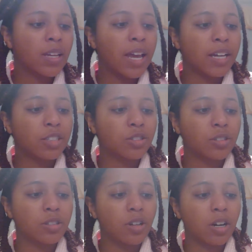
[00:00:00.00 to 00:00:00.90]
extra
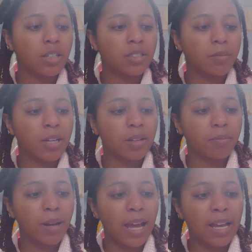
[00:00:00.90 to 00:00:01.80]
dark Jamaican
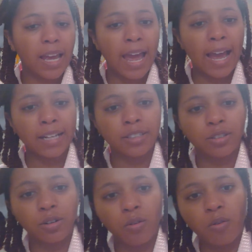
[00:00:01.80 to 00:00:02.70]
black
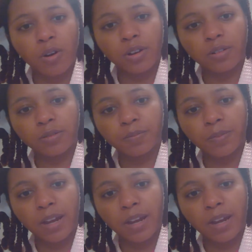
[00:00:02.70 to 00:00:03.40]
castor oil.